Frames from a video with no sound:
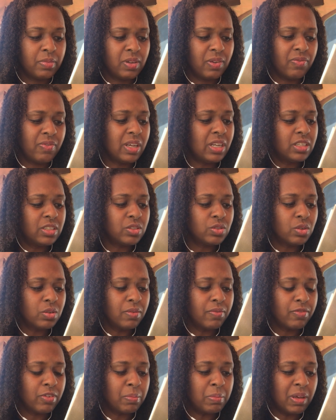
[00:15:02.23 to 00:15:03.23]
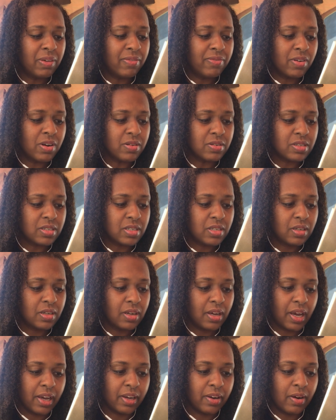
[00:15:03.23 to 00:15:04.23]
Safina stole them from me first,
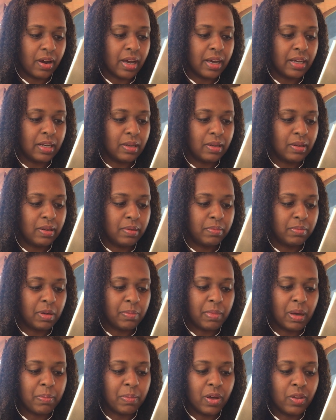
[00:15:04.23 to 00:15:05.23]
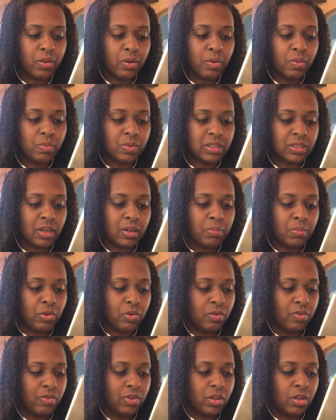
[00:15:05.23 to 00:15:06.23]
I cried. But my mother was
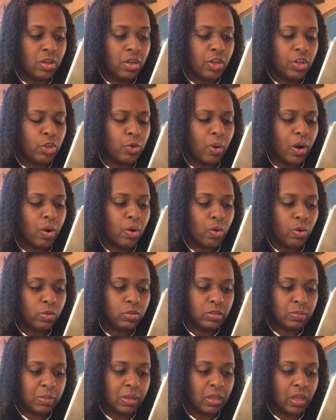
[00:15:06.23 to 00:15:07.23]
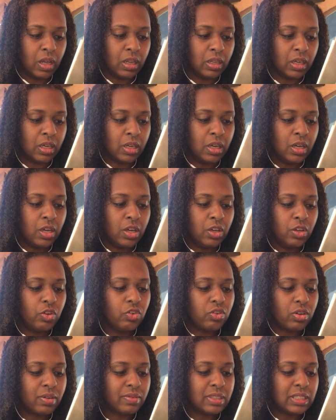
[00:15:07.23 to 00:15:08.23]
unmoved. You are older, Malala. You
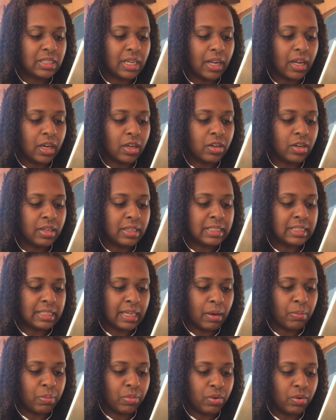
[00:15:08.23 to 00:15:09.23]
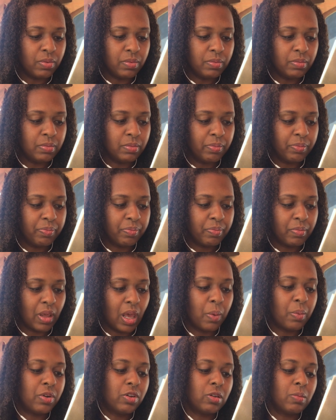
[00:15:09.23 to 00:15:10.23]
should have set a good example.
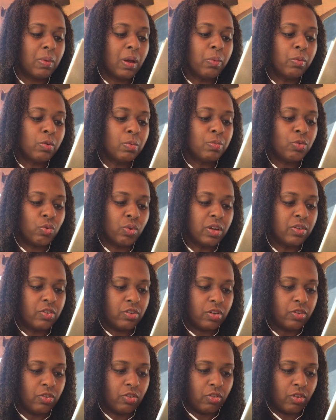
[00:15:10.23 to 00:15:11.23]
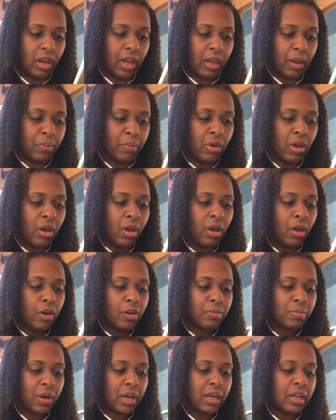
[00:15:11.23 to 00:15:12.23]
I went to my room drenched in shame,
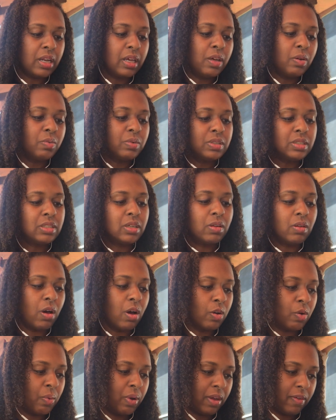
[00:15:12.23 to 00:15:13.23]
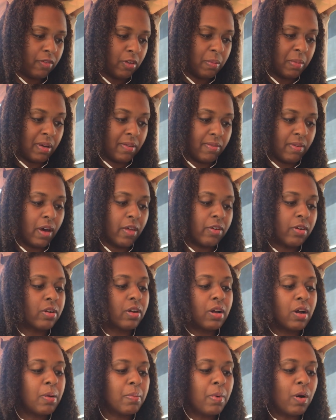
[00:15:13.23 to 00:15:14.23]
but it was a long wait for my father
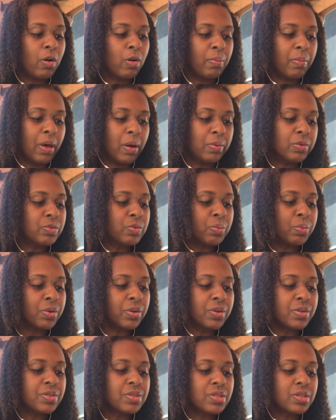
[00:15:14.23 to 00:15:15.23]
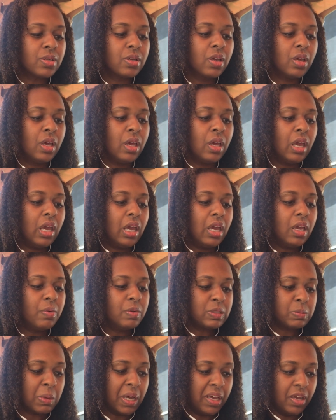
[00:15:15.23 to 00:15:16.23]
to come home that was worse. He
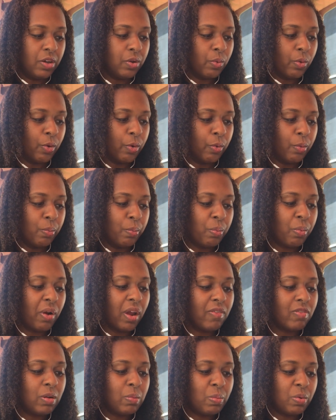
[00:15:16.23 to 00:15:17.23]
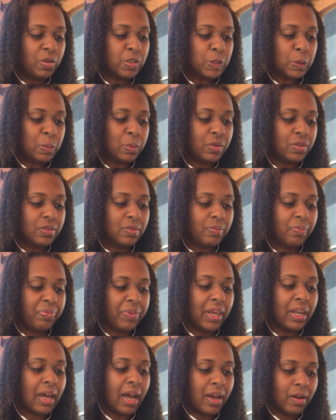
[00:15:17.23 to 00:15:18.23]
was my hero, brave and principled,
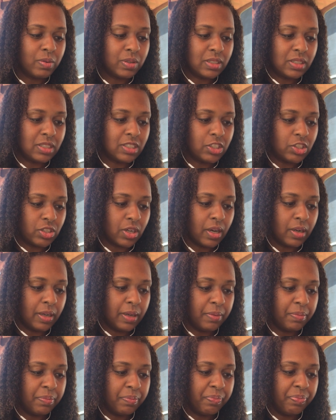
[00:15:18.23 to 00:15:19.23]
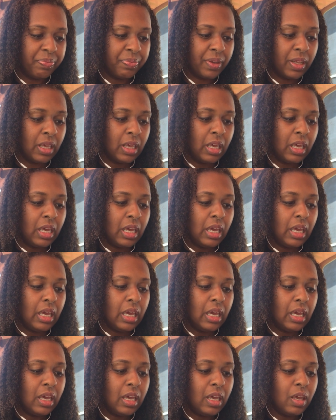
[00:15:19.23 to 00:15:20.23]
and I was his Johnny.
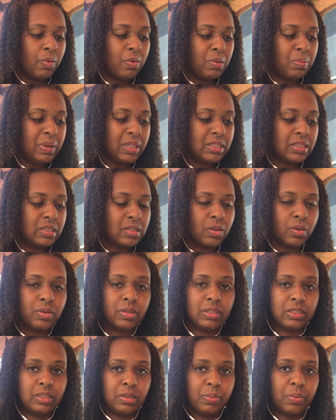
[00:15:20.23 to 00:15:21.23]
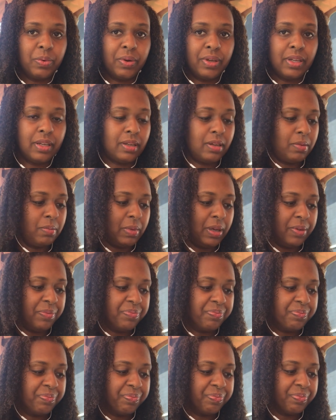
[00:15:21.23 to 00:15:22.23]
He would be so disappointed in me.
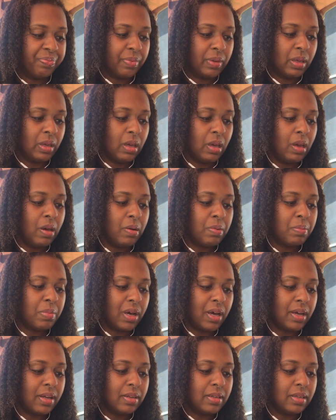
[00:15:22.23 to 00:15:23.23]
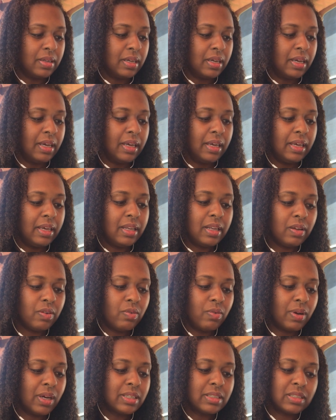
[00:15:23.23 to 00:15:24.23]
But he
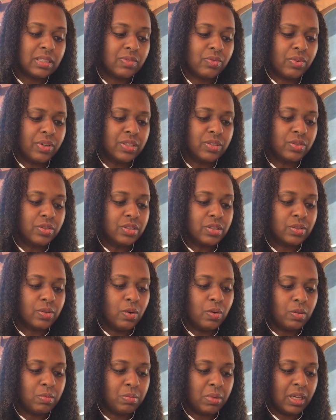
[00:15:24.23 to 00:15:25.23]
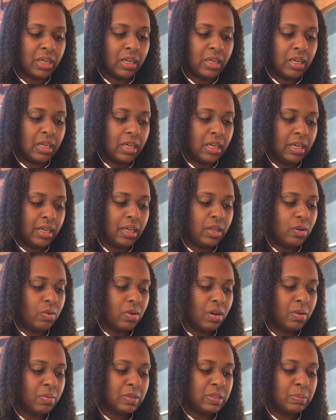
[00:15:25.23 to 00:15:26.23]
didn't raise his voice or scold me. He knew
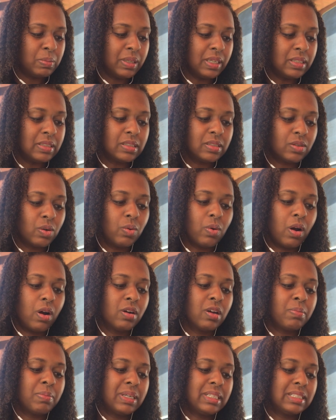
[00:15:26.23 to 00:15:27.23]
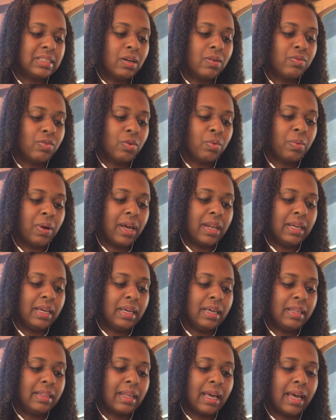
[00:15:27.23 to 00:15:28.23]
I was being so hard on myself
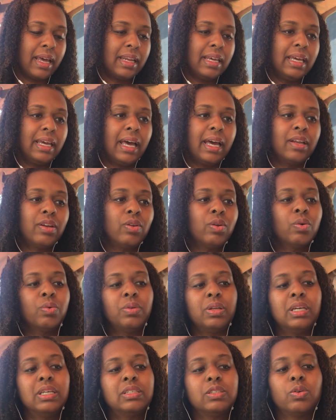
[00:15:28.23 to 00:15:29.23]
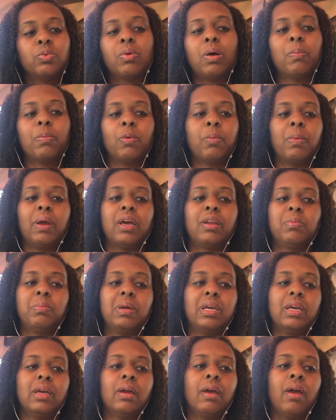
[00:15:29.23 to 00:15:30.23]
already that he had no need to reprimand
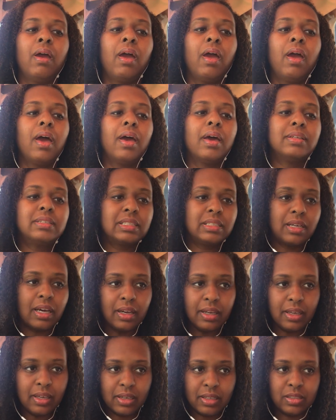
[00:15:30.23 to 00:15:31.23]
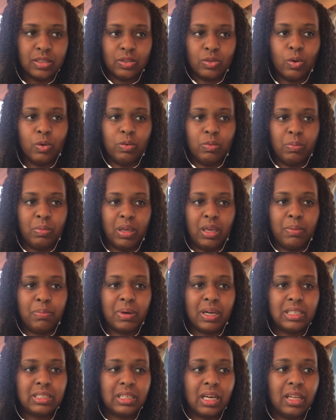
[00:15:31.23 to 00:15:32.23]
me. Instead, he consoled me
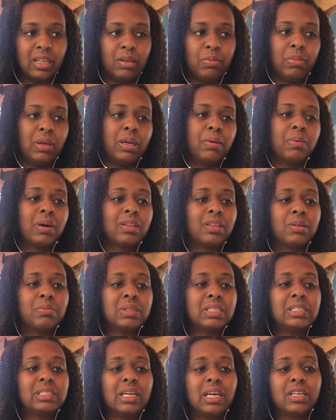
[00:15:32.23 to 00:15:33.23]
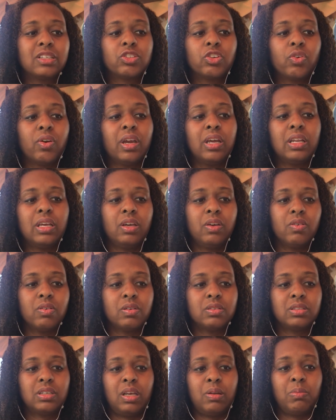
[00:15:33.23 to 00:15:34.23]
by telling me about the mistakes great
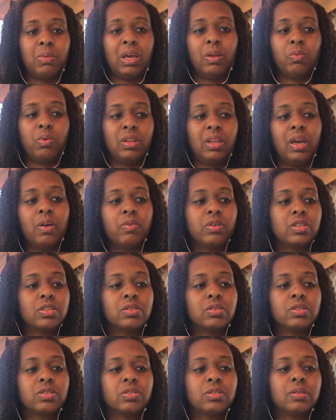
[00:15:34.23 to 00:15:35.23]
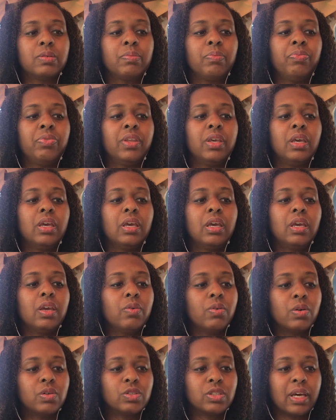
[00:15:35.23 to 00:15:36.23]
heroes had made when they were children.
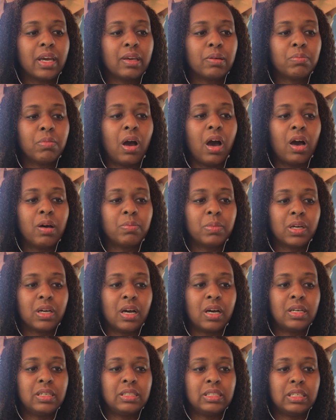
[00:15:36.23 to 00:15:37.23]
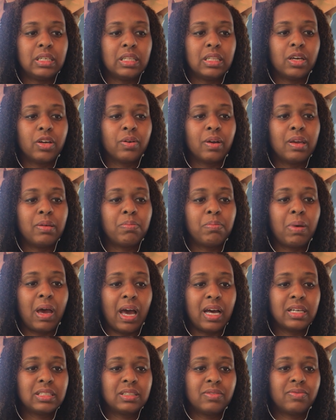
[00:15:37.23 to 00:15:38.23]
Heroes like Mahatma Gandhi, the great
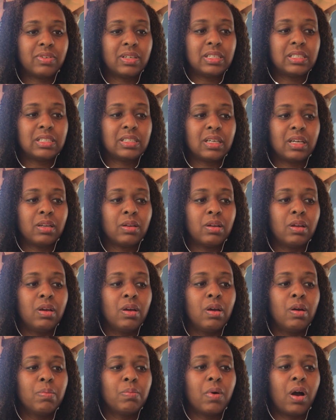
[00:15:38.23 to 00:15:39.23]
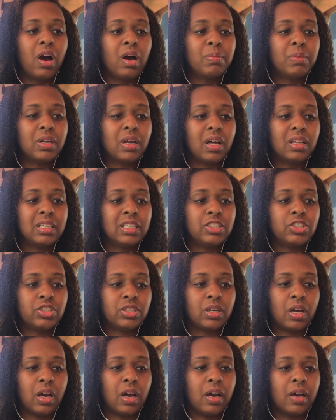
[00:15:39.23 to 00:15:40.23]
pacifist, and Muhammad Ali
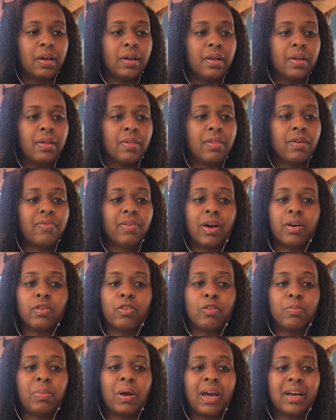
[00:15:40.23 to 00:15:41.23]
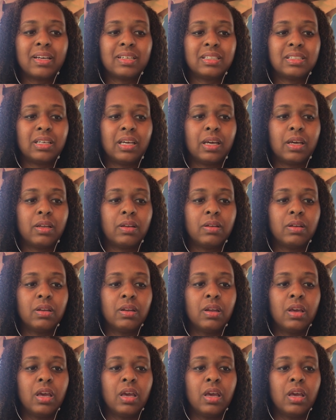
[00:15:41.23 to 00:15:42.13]
Jinnah, the founder of Pakistan.